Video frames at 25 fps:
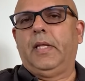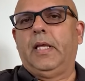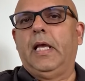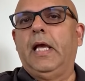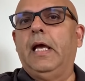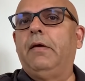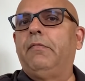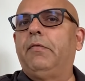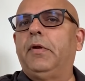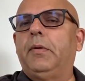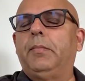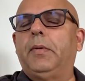
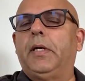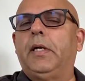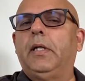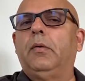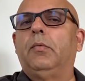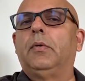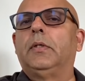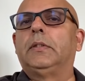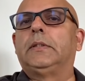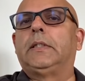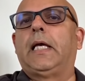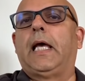Everybody
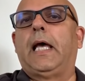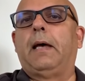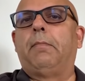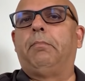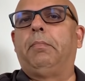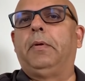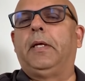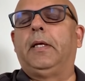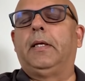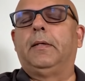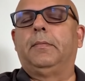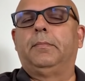was
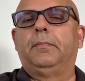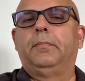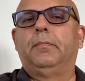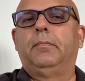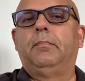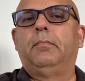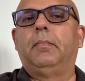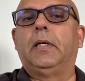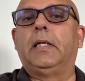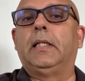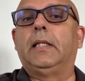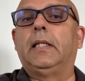happy,
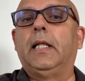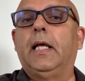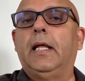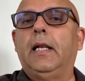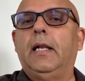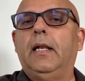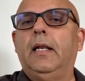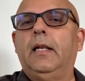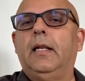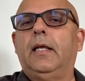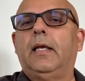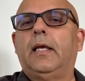but
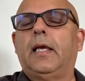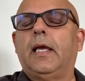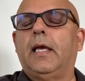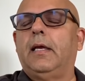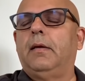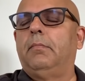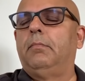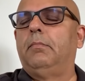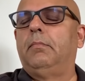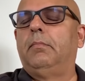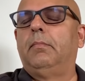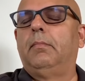then
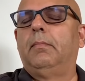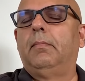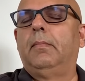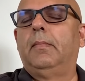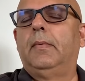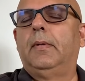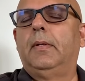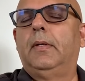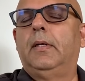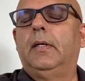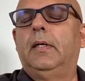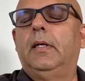came
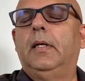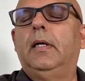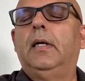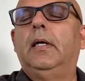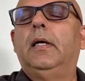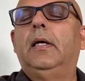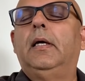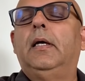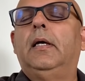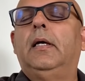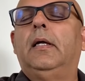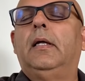
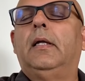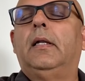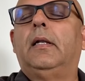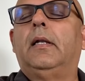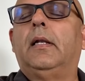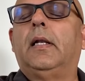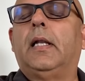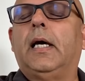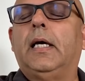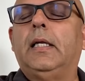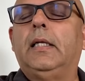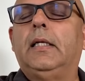
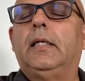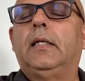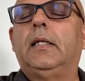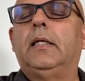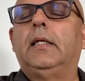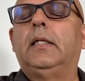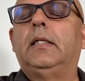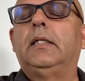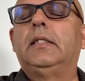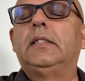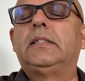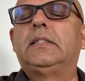
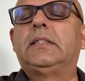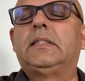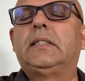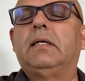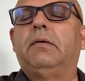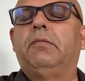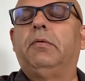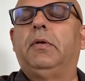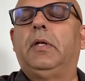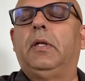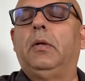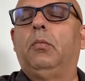
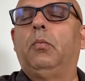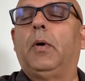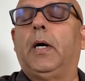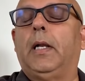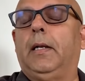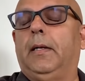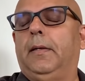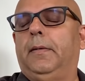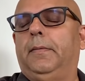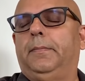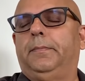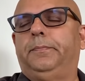1971.